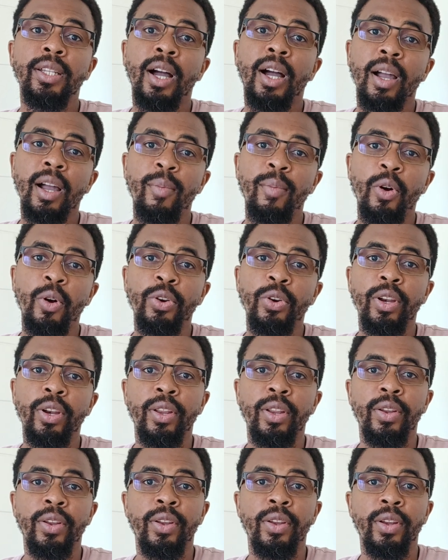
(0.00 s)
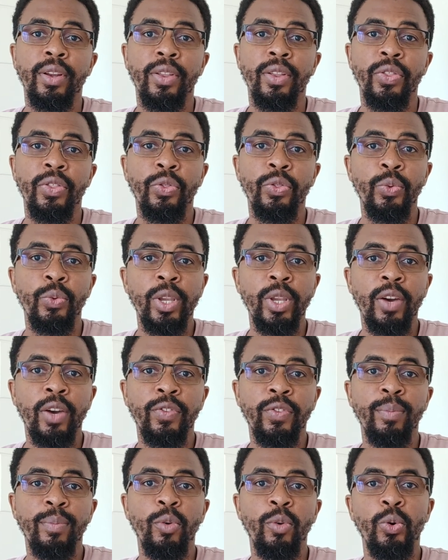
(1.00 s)
talk about three
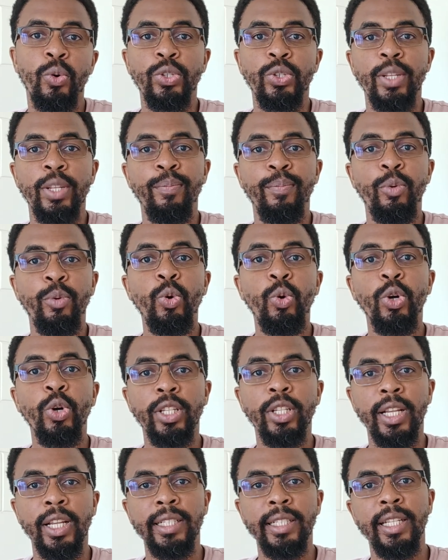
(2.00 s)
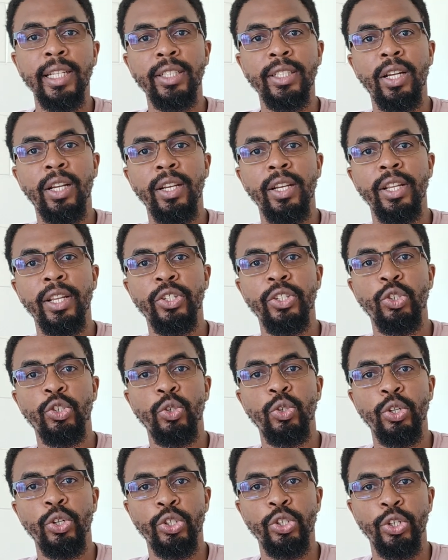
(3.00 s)
of the most important tectonic
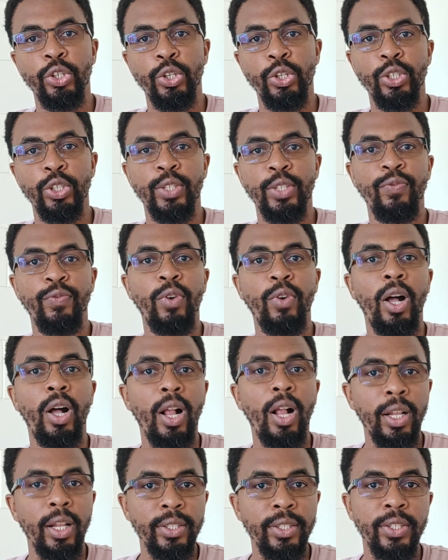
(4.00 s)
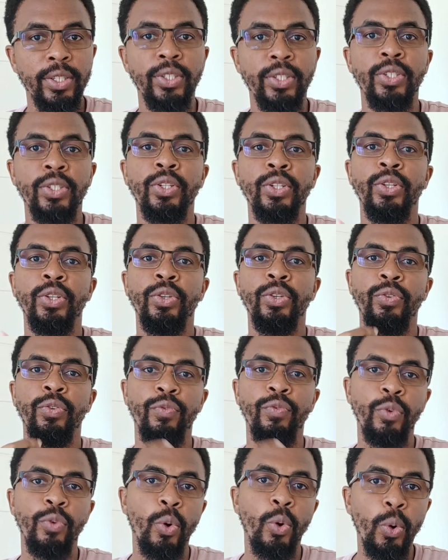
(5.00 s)
structures: faults,
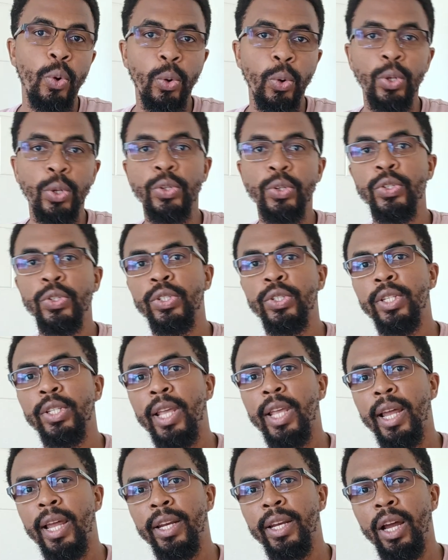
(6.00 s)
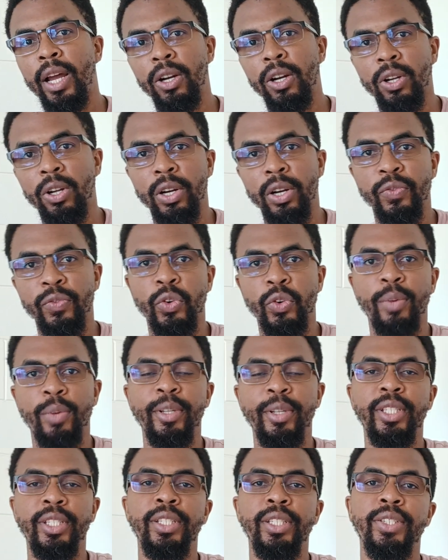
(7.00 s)
folds, and
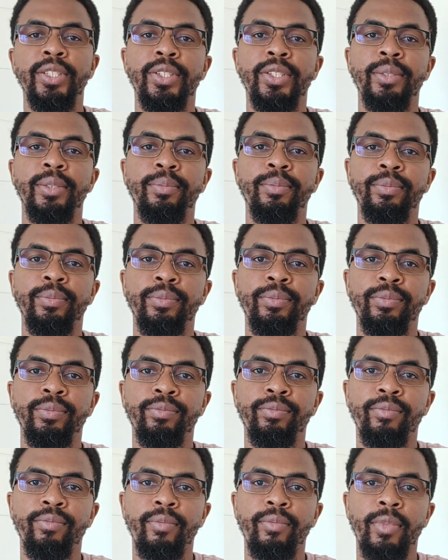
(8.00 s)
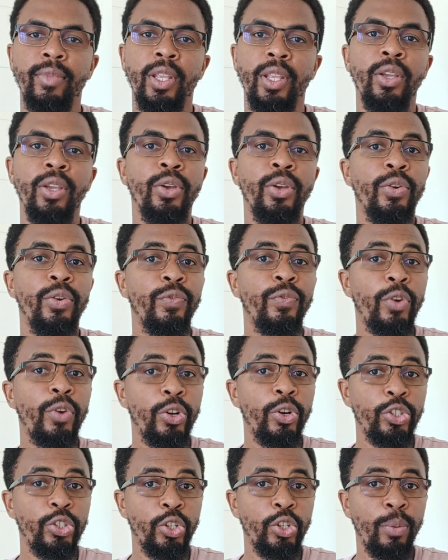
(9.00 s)
unconformities.
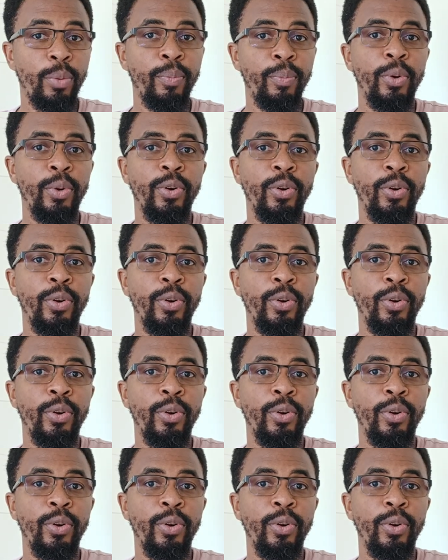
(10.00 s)
First up,